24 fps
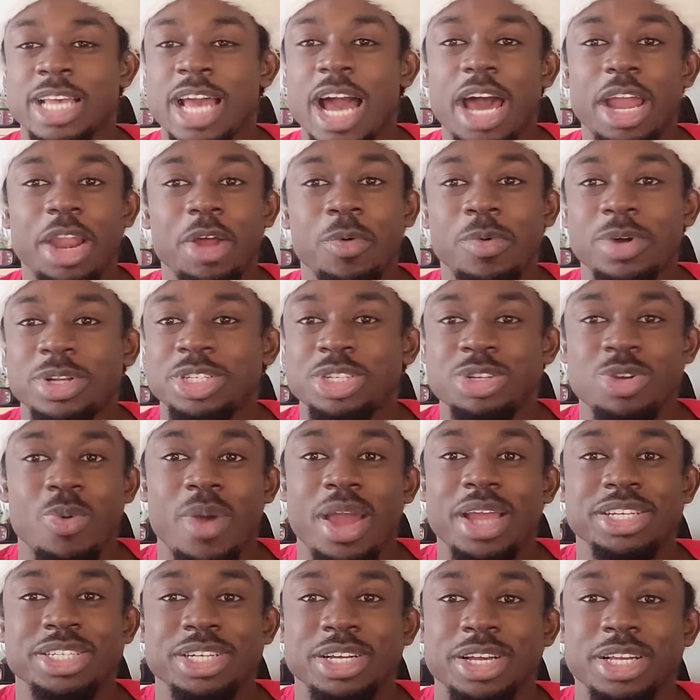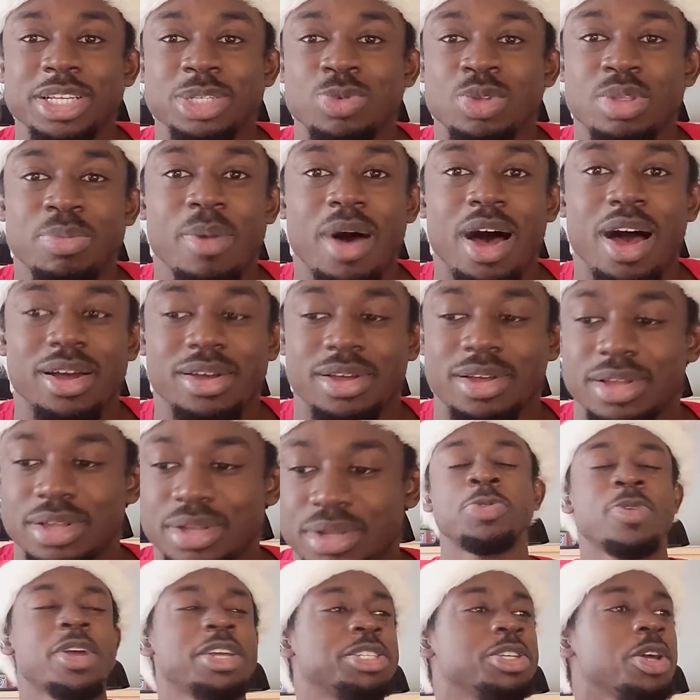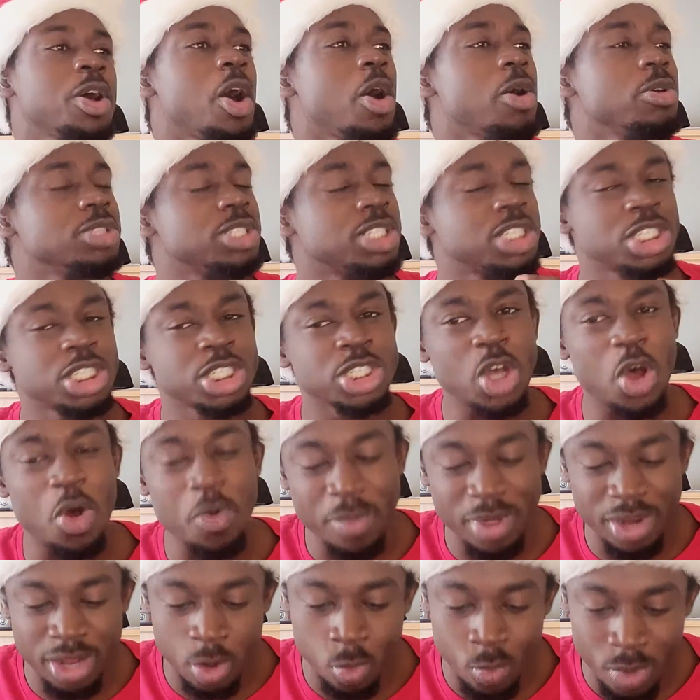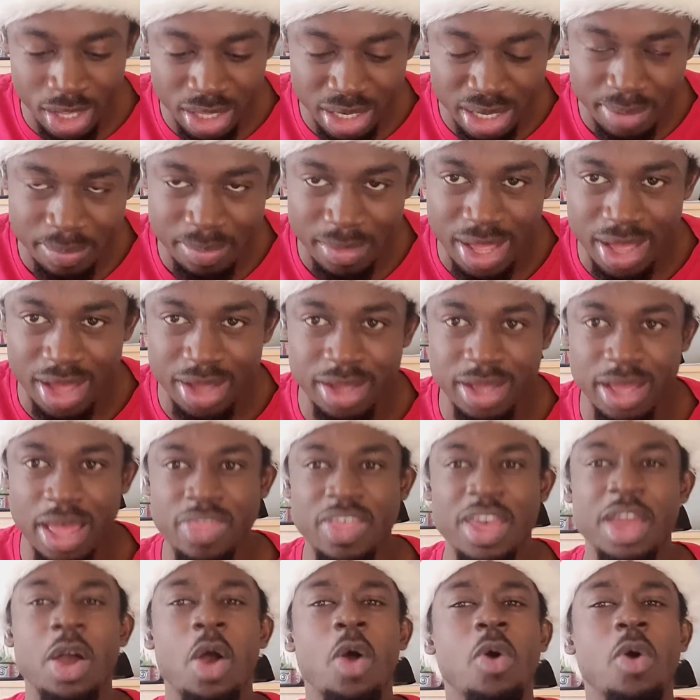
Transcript: kind of what Shueisha is with manga. Shueisha owns so many weekly manga. They